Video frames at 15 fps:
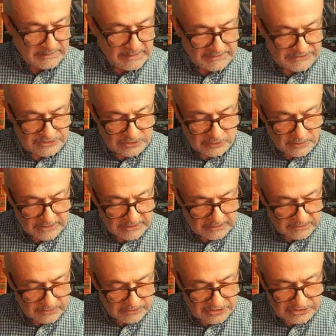lasted quite a
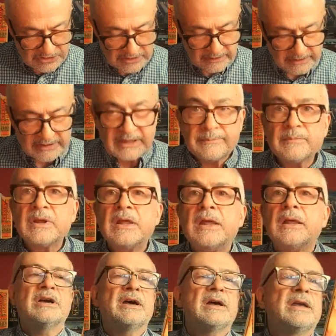long time.
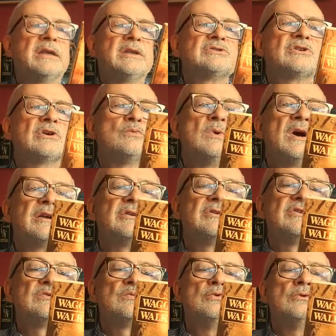Okay, so
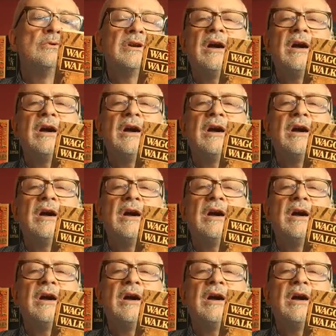Waggoner's Walk.